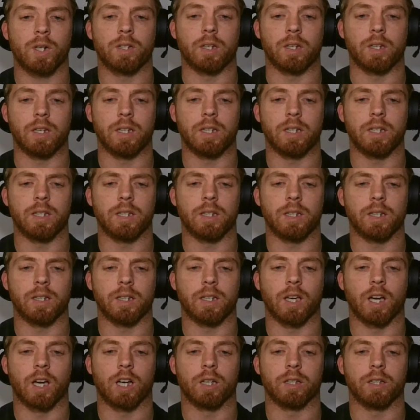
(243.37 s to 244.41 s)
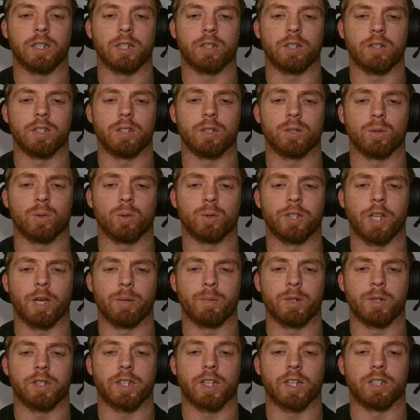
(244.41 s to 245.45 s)
he increases all
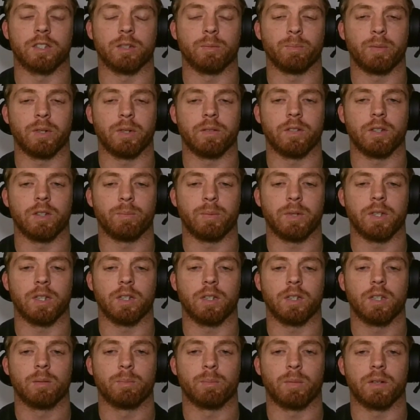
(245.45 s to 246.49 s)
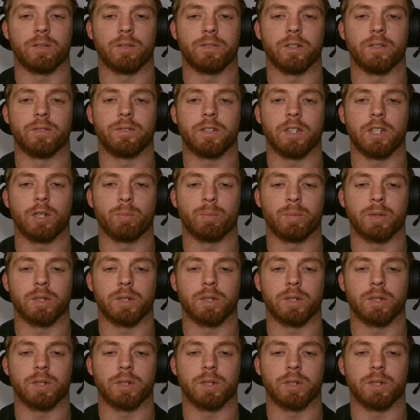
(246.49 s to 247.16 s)
damage dealt in PvP by 15%.